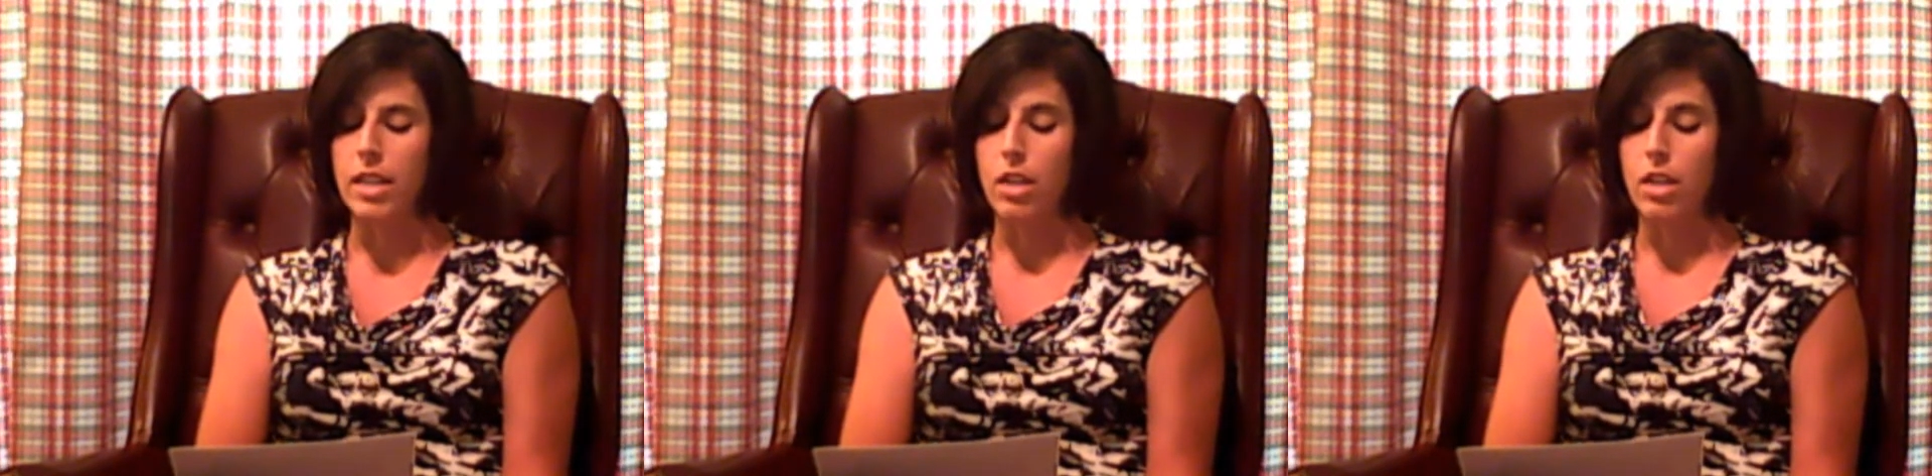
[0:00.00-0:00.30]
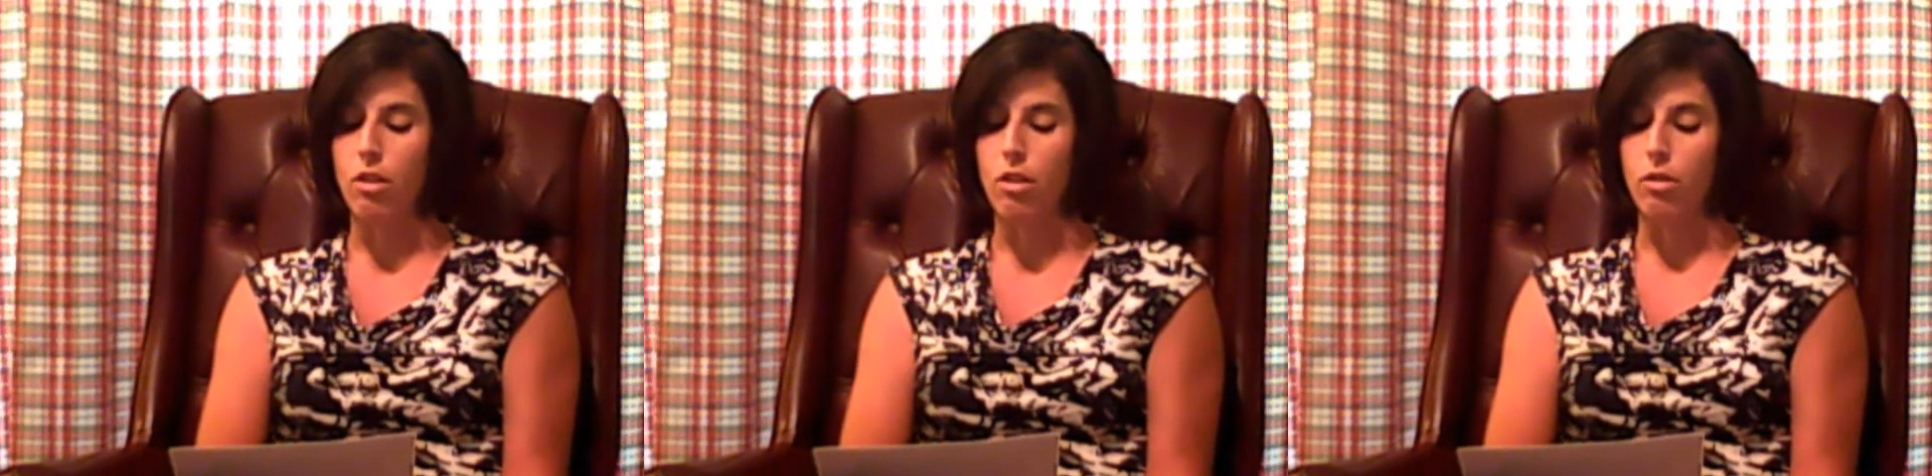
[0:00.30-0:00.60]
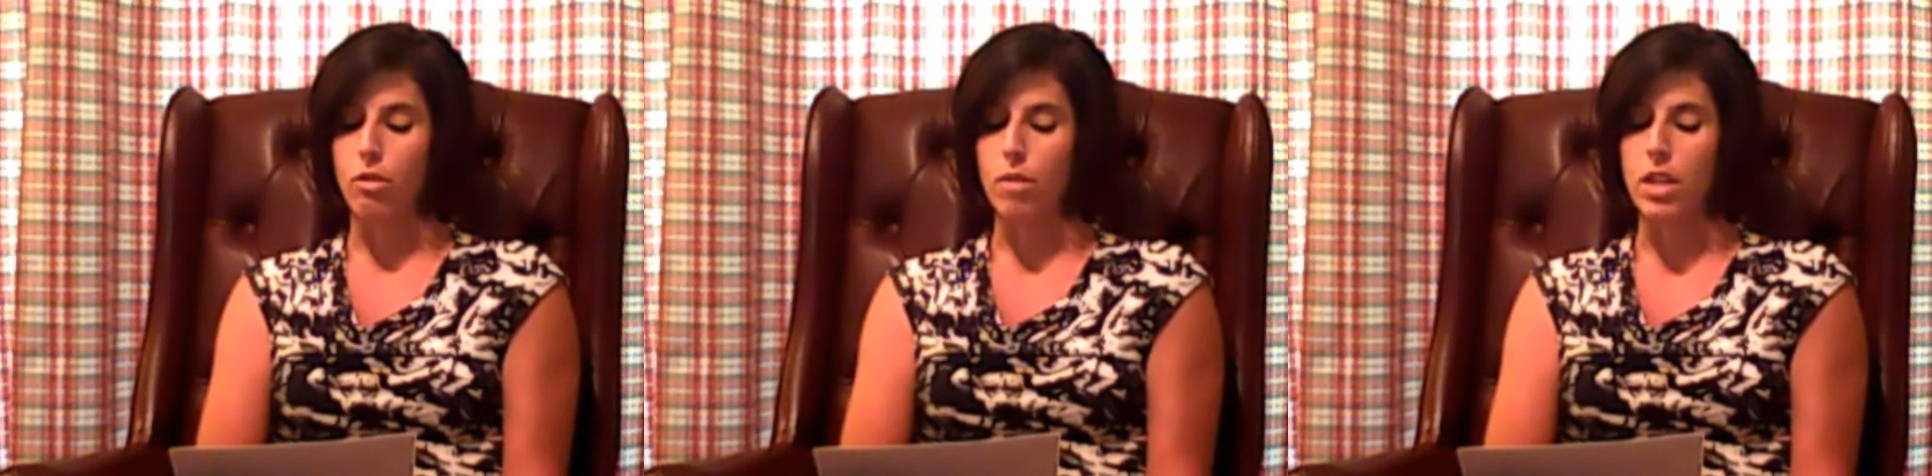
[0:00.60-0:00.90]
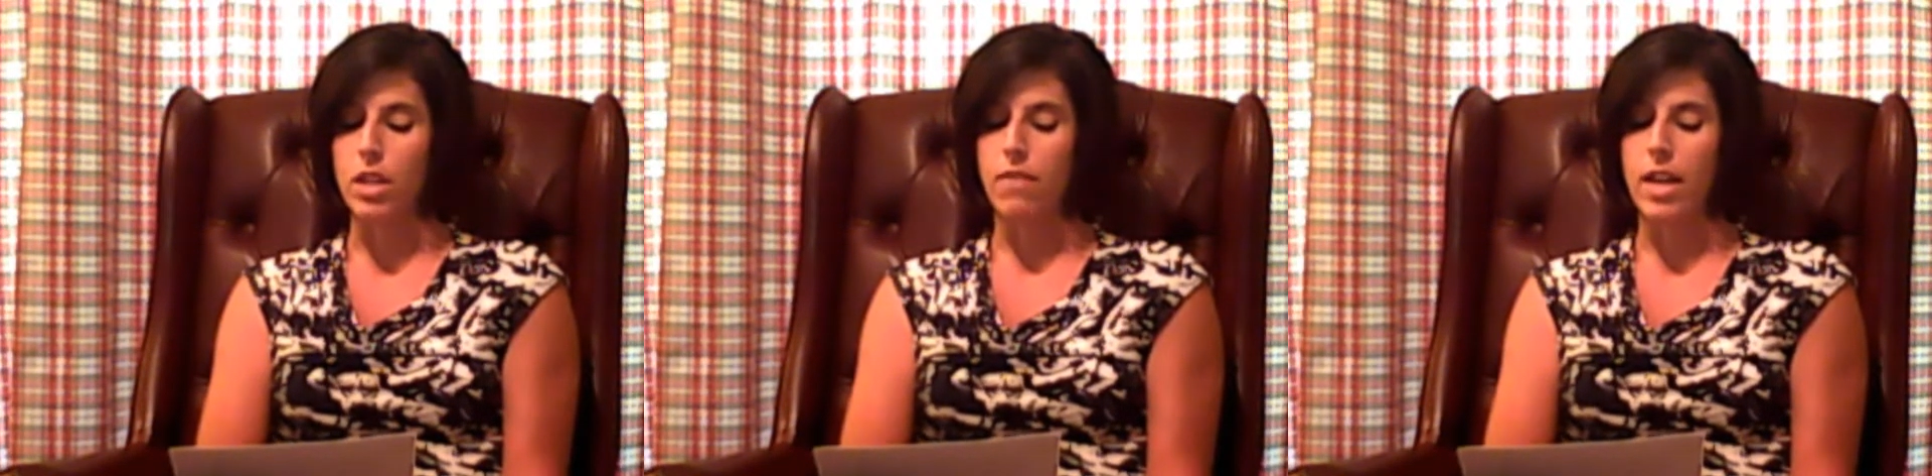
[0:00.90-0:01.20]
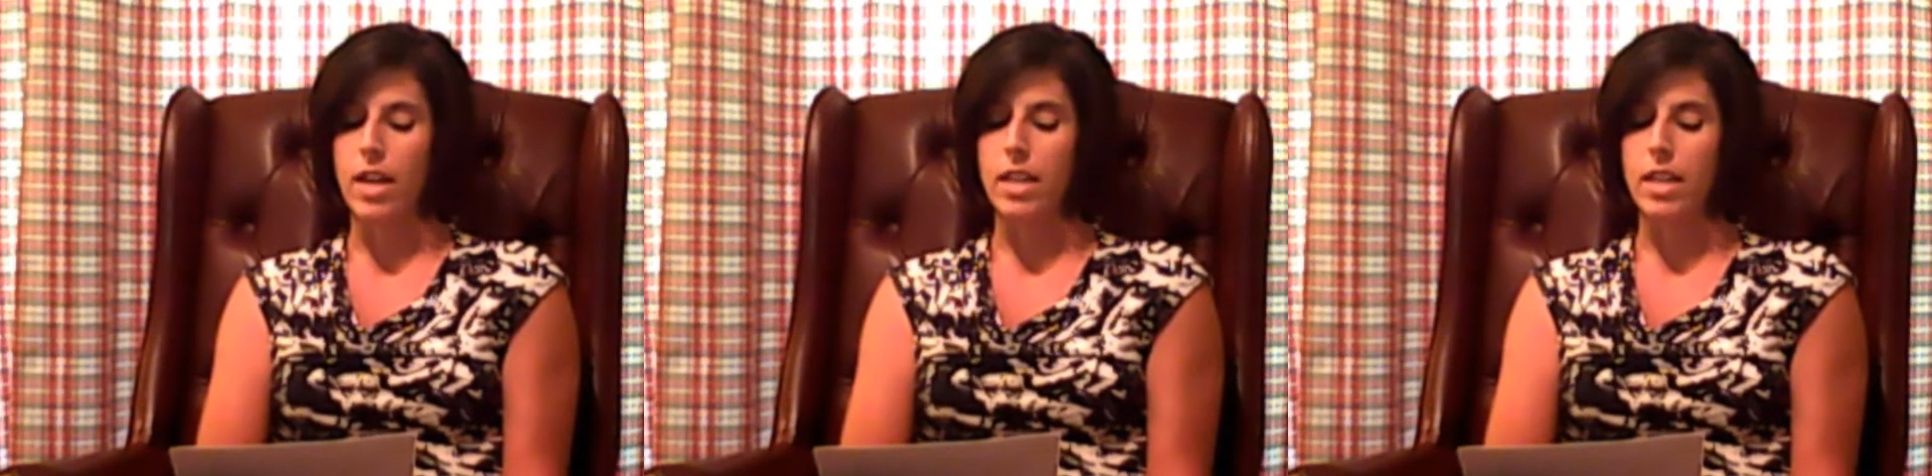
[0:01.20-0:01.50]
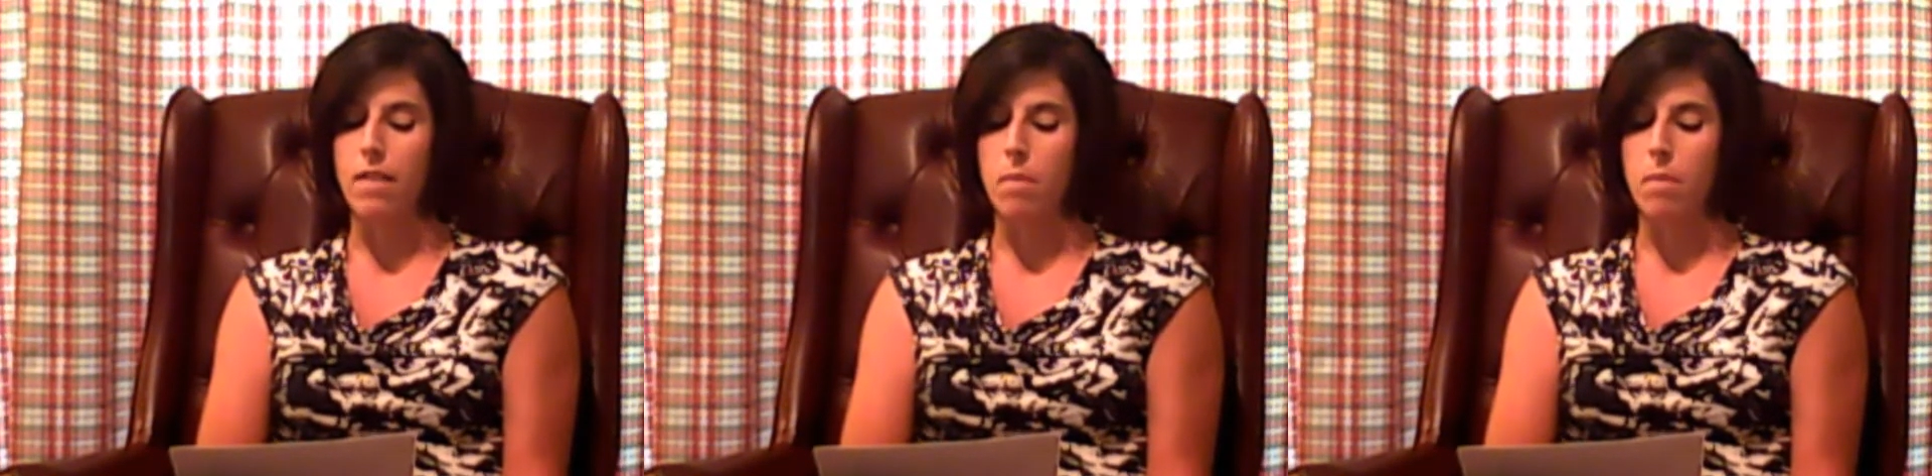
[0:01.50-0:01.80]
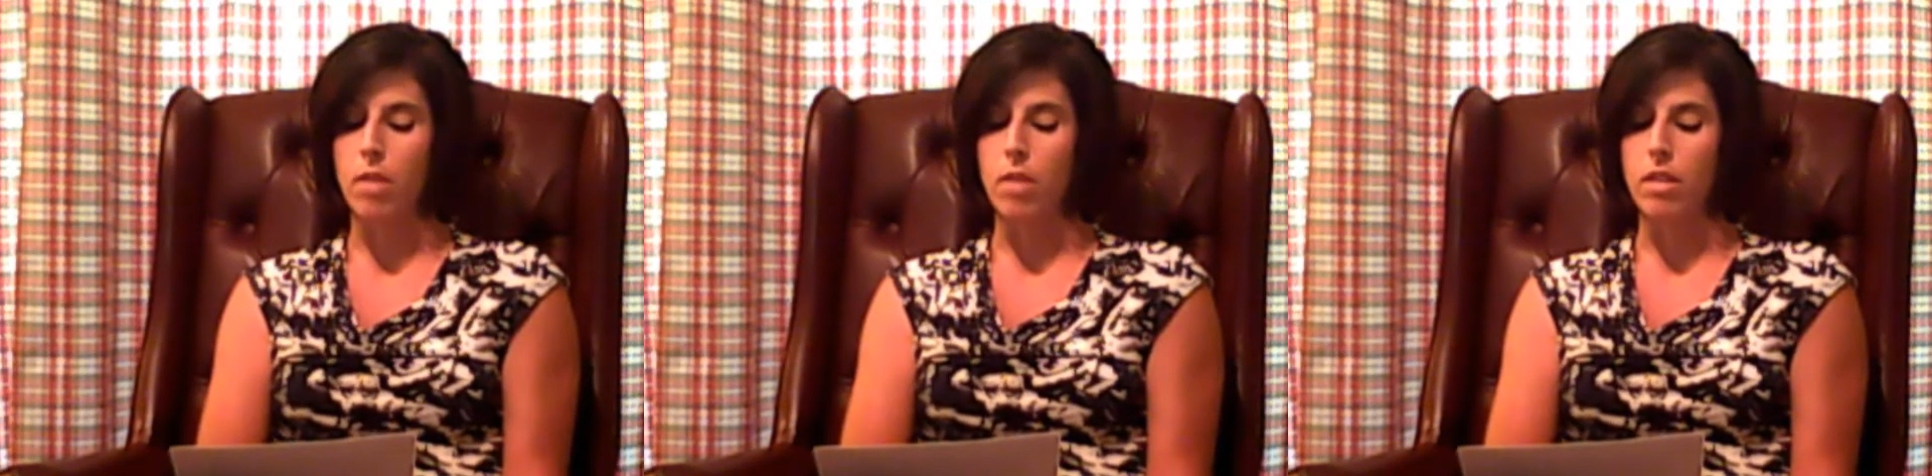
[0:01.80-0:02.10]
18 or older were identified as having a
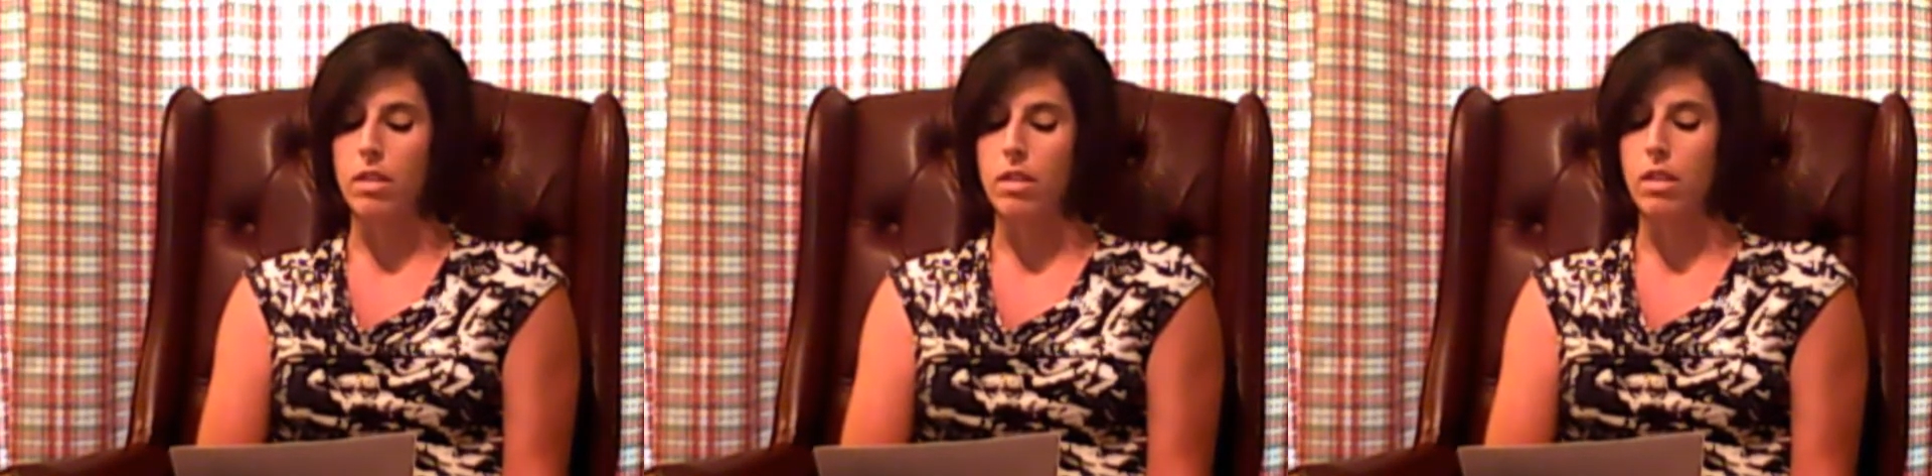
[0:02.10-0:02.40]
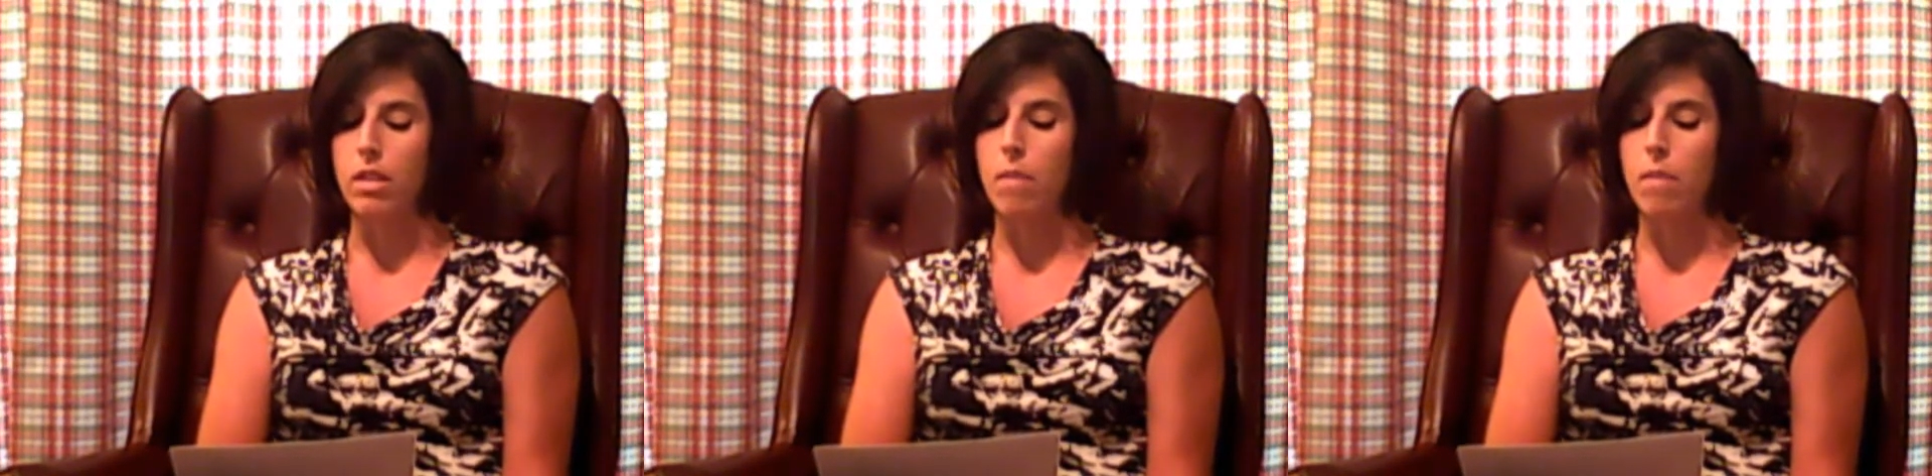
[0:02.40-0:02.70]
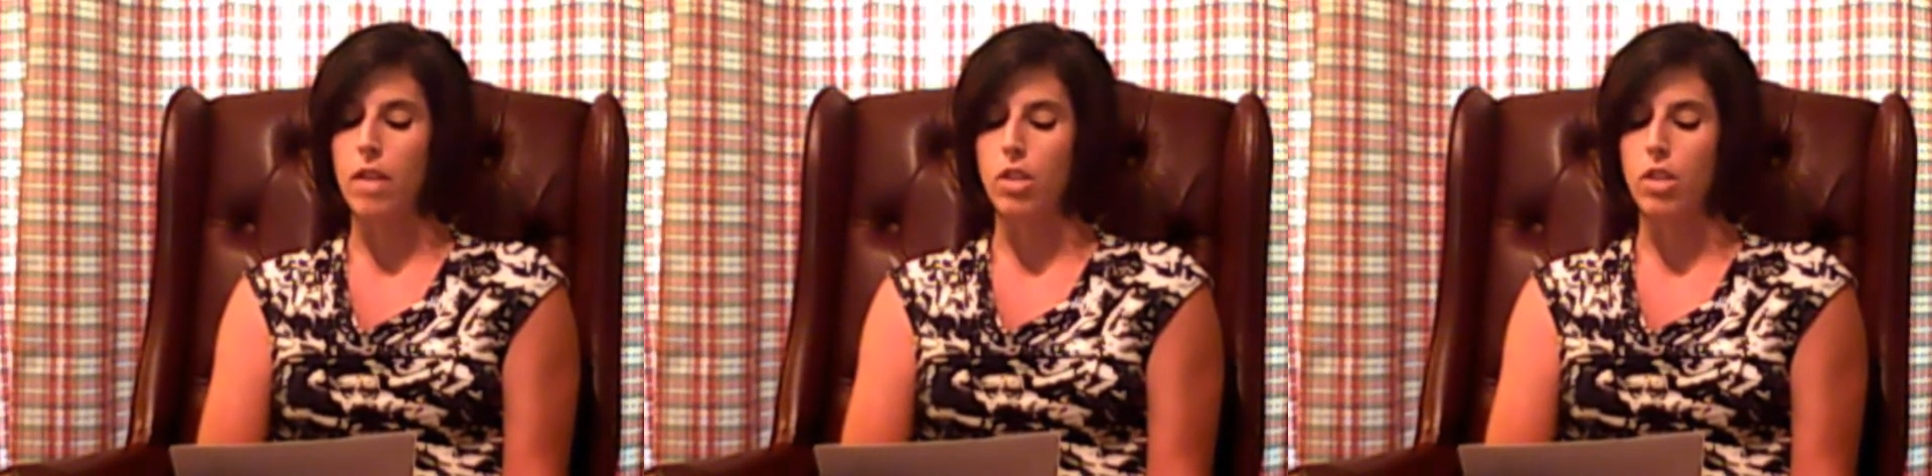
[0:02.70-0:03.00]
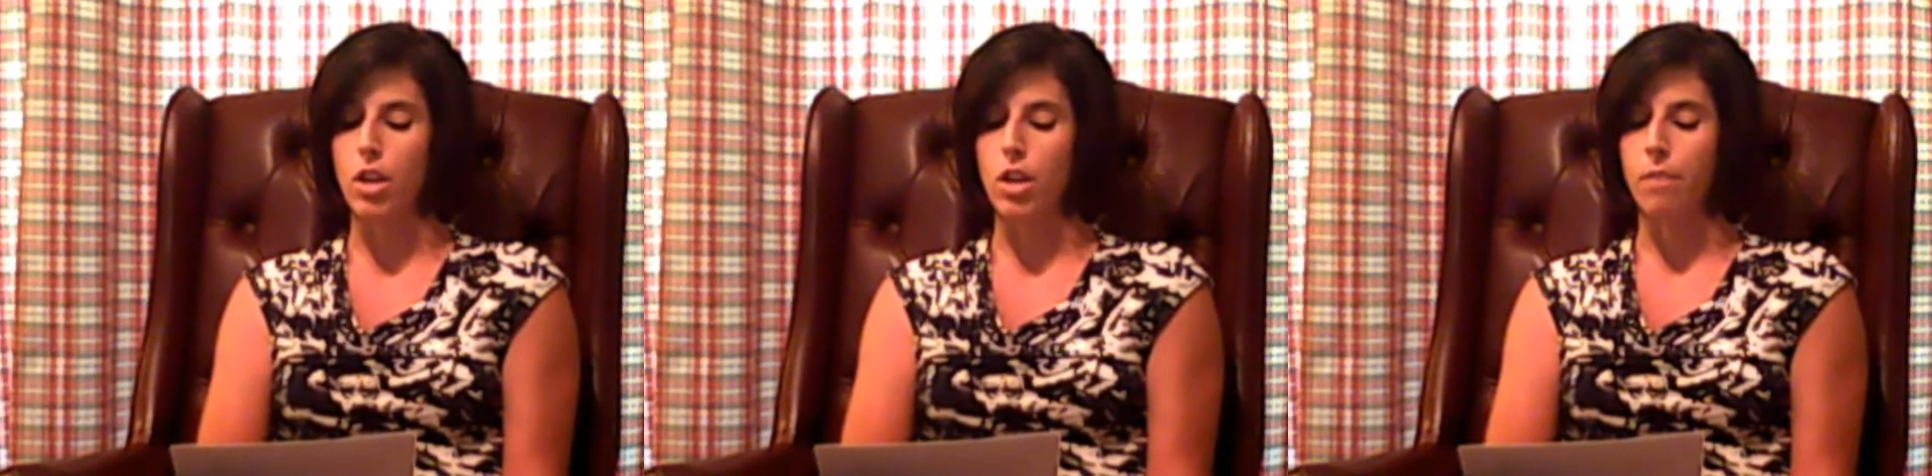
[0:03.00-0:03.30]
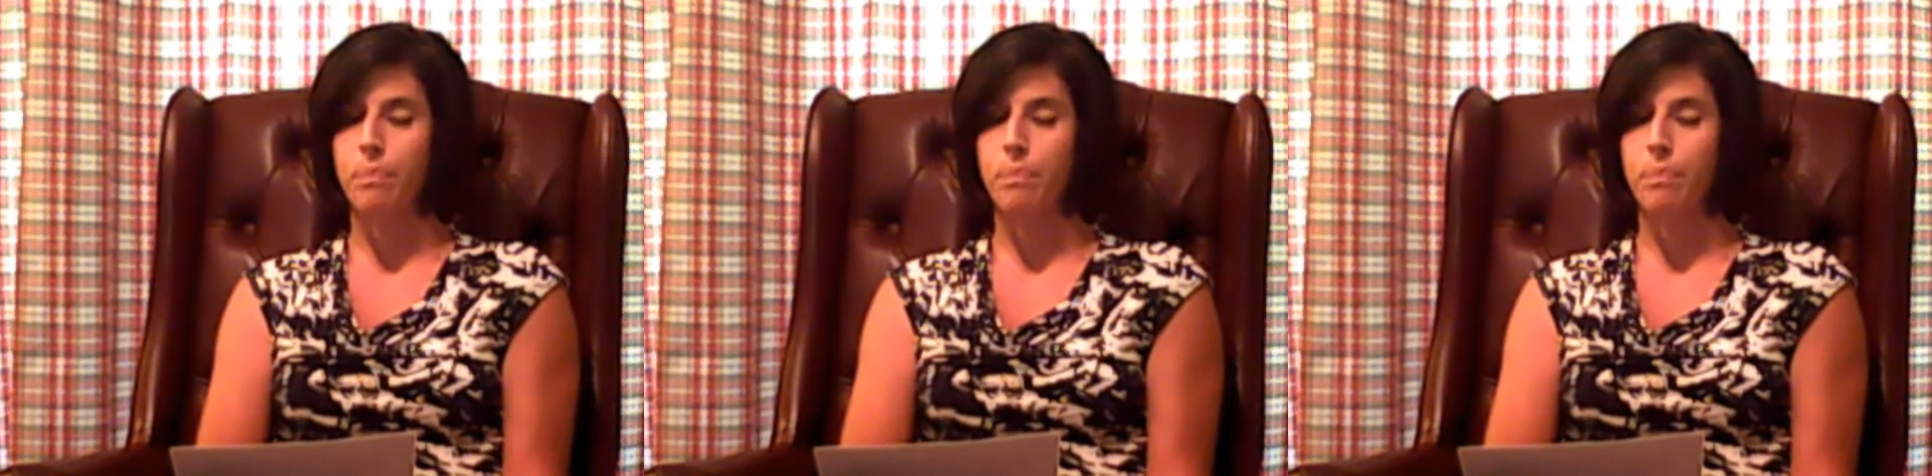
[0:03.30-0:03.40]
mental illness in the past year.